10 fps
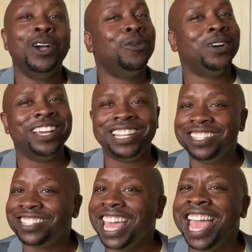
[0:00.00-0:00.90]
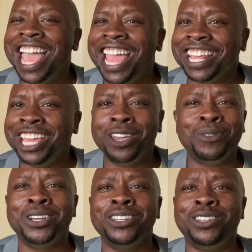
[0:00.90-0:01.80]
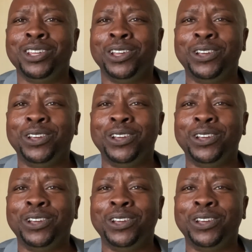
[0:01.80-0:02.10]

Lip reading: what He said He would do.